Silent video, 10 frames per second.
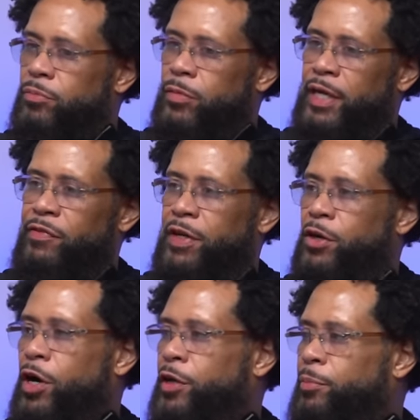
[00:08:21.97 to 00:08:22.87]
even in
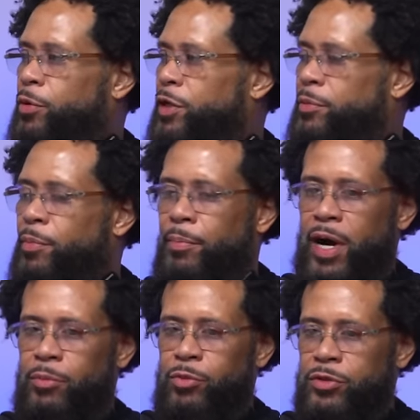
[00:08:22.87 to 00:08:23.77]
our community, my
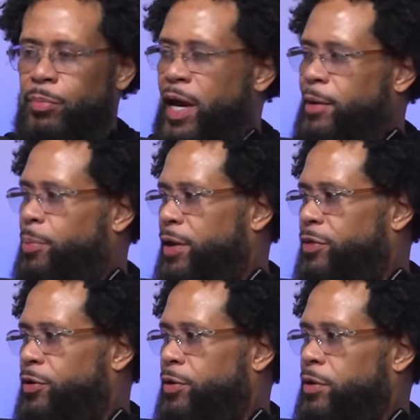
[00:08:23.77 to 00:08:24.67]
mom was a Black
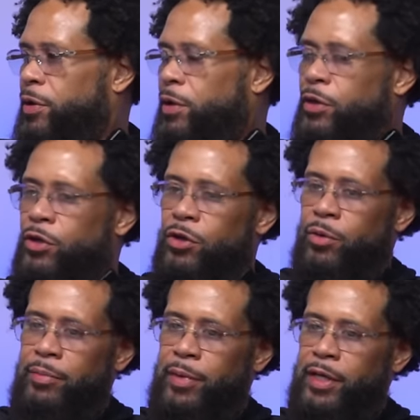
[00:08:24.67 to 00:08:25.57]
Panther. You know
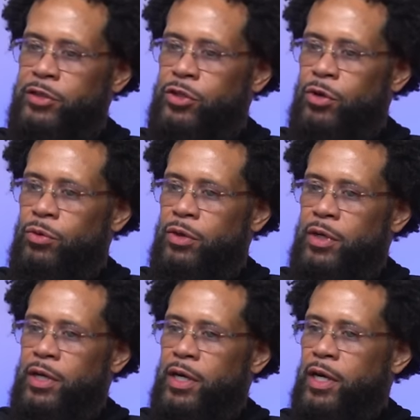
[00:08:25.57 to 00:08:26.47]
what I mean? So,
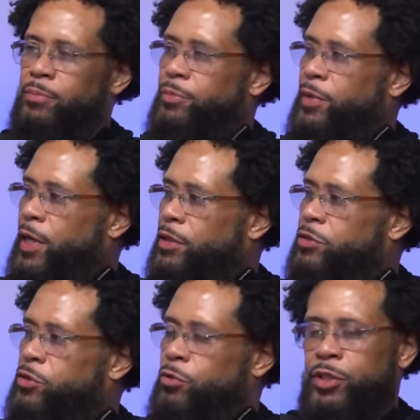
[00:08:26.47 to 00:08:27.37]
um, yeah,
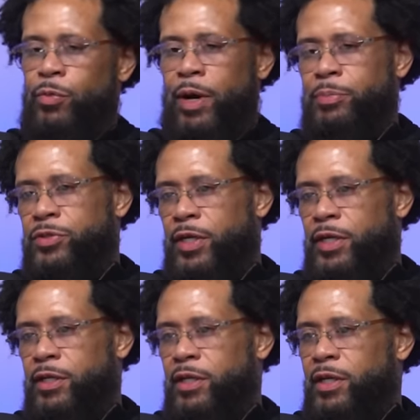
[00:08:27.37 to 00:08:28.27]
so she
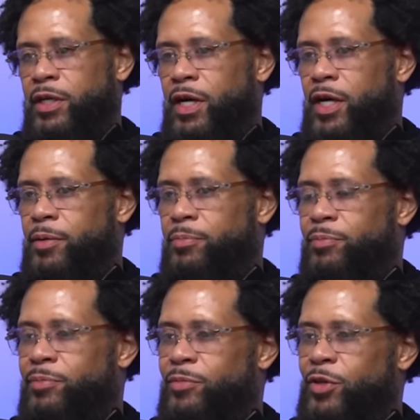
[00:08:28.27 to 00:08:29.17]
represented, um,
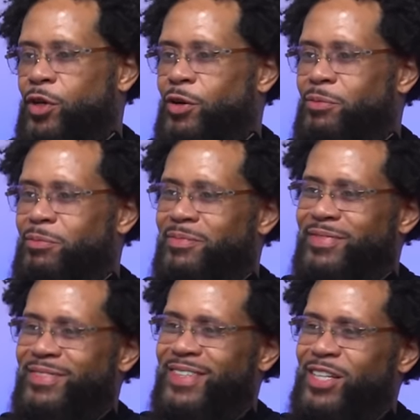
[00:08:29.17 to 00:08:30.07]
you know,
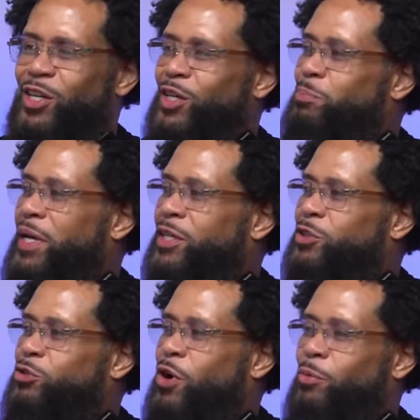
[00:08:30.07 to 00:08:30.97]
a, a being a
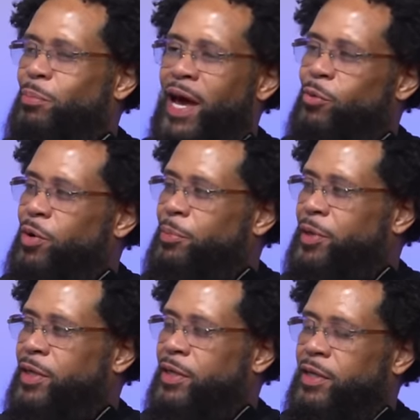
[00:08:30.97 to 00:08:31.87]
strong Black
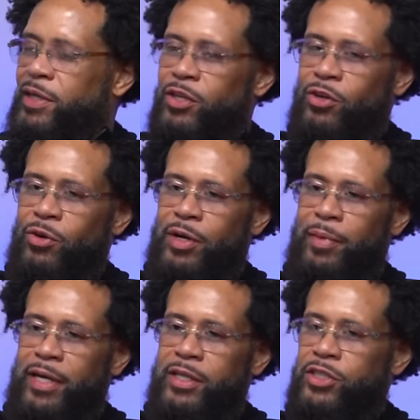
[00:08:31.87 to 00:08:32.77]
woman. Yeah. You know what I
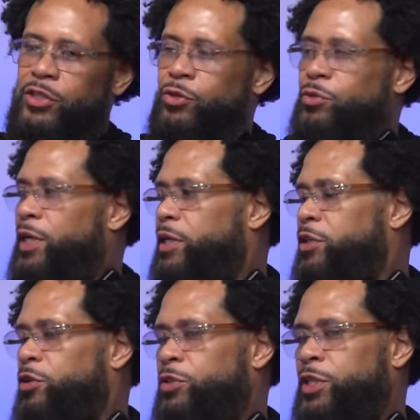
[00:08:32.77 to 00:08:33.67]
mean? And she knew that.
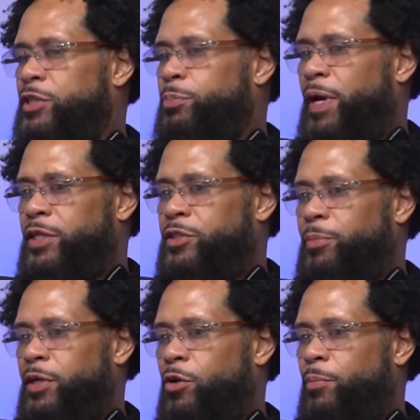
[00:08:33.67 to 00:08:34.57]
You know, she explained to
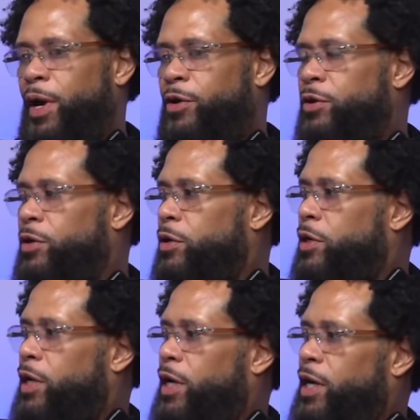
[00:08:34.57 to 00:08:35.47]
me, no matter
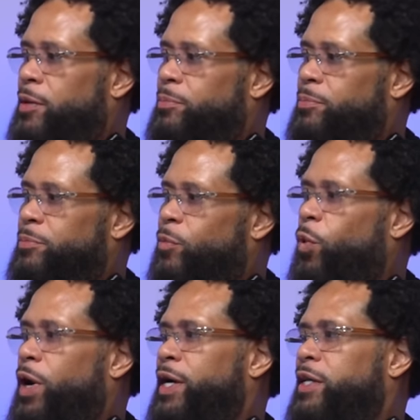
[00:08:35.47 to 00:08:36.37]
um,
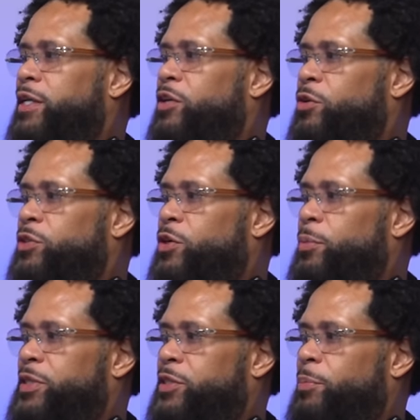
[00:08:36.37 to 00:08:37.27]
what you know it's
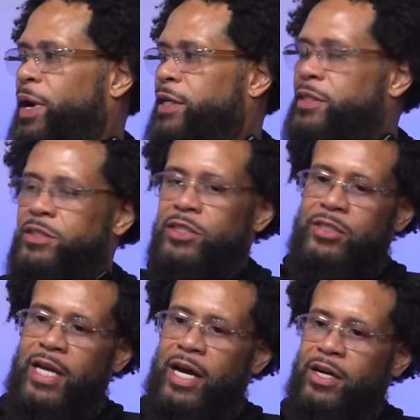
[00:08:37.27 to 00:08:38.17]
going to be somebody that's
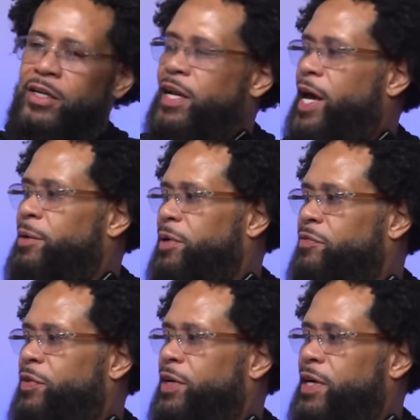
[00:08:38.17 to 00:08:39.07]
just not going to like me
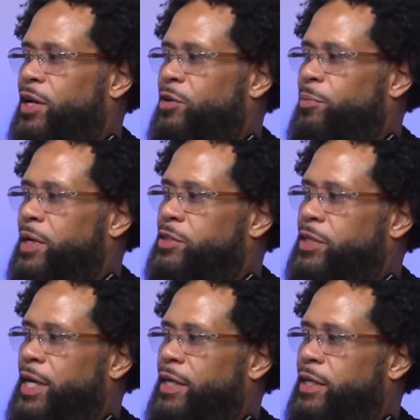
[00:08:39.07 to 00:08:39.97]
for the color of my
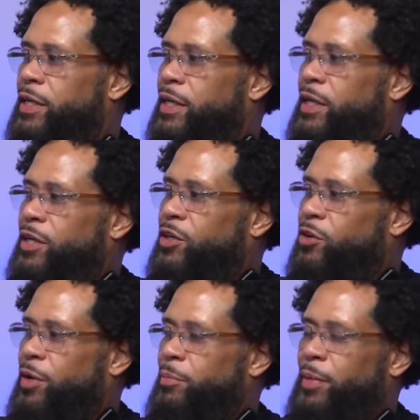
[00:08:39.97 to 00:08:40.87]
skin you
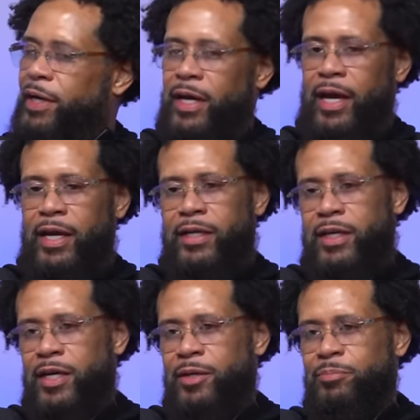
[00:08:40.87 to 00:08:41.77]
know what i mean and yeah.
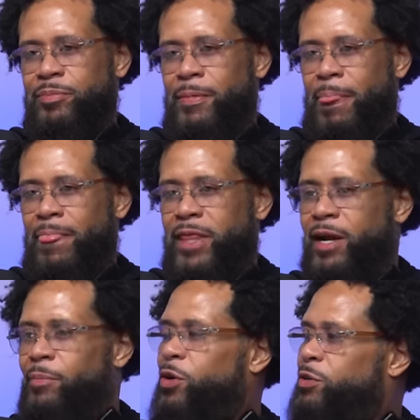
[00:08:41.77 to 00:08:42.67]
um, that
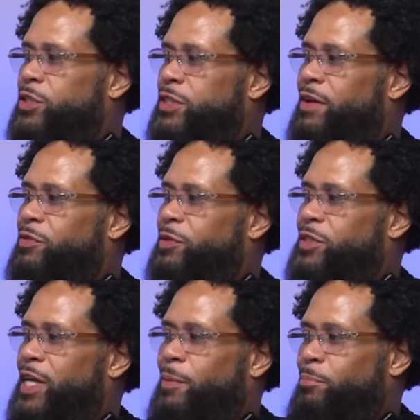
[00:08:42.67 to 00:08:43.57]
i'm going to just have to
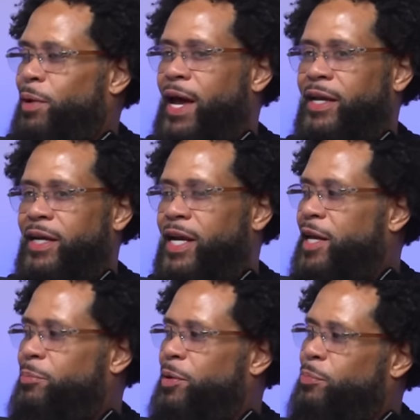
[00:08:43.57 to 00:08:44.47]
just i'm black and i got
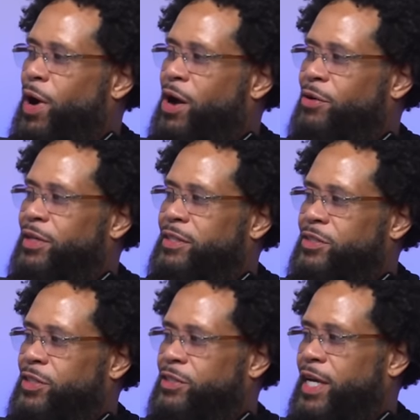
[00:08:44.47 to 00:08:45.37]
to be proud and,
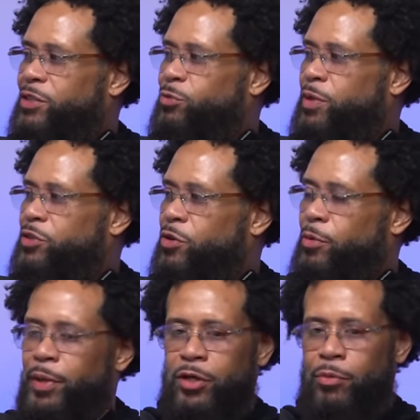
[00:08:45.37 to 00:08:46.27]
just that's what it's going
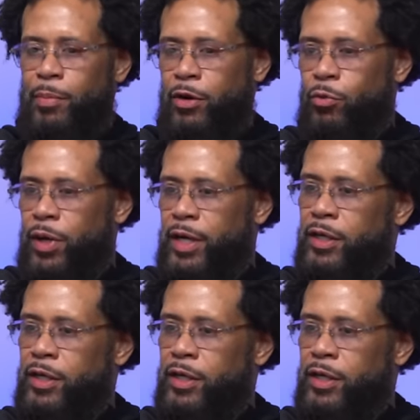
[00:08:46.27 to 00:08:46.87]
to be no matter what